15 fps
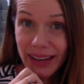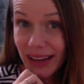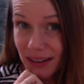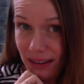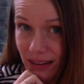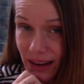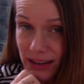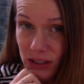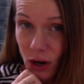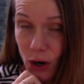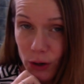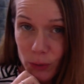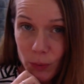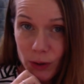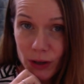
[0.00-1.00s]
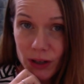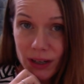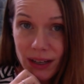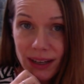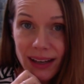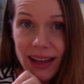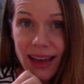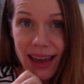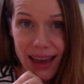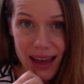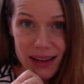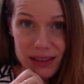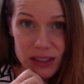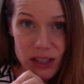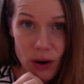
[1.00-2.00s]
analyze artwork.
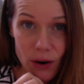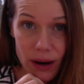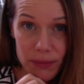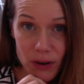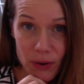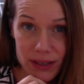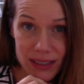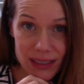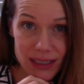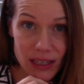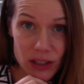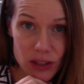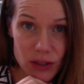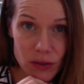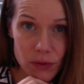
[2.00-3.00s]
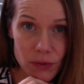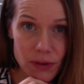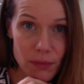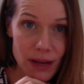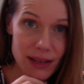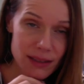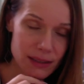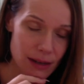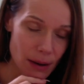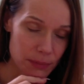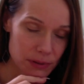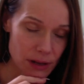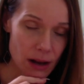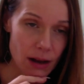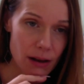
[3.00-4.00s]
And so I'm going to teach you the main
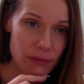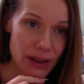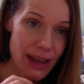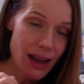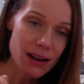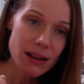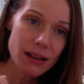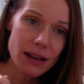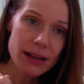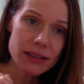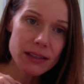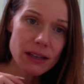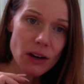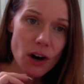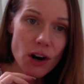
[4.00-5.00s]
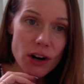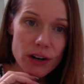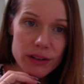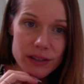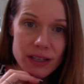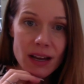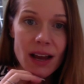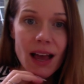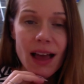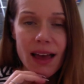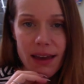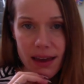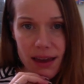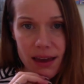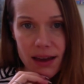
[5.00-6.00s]
steps of analyzing art
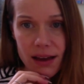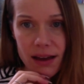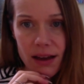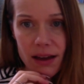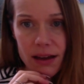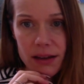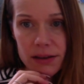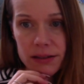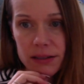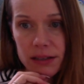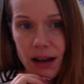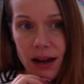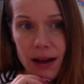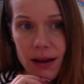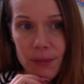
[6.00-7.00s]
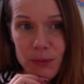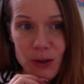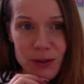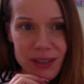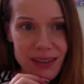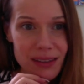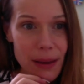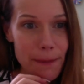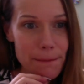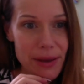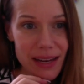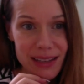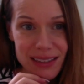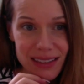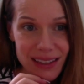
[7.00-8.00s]
and um, using the
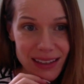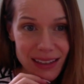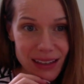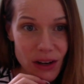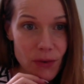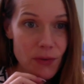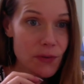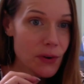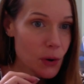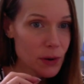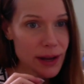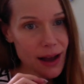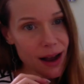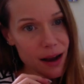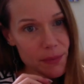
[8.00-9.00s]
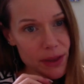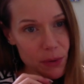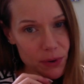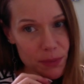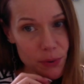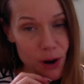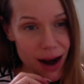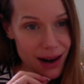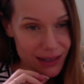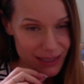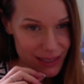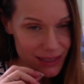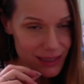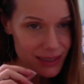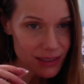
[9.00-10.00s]
amazing vocab that we
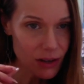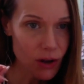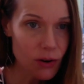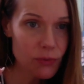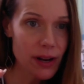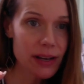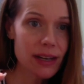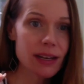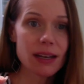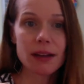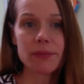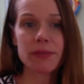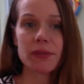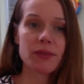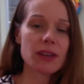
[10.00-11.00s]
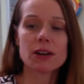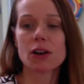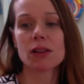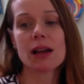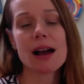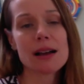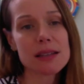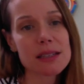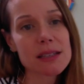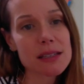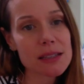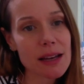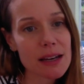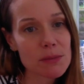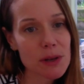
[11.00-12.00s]
practiced already in our last
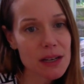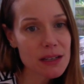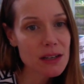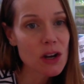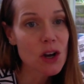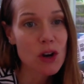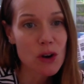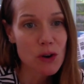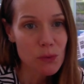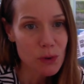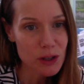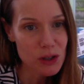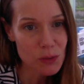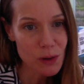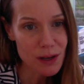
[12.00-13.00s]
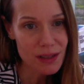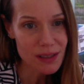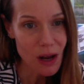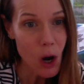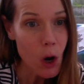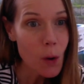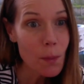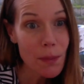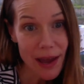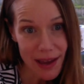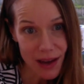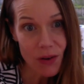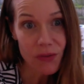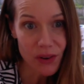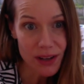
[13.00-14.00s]
assignment, which was
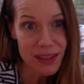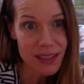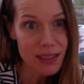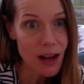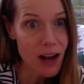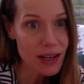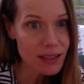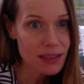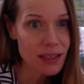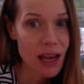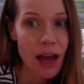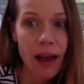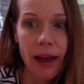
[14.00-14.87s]
omega fun sauce.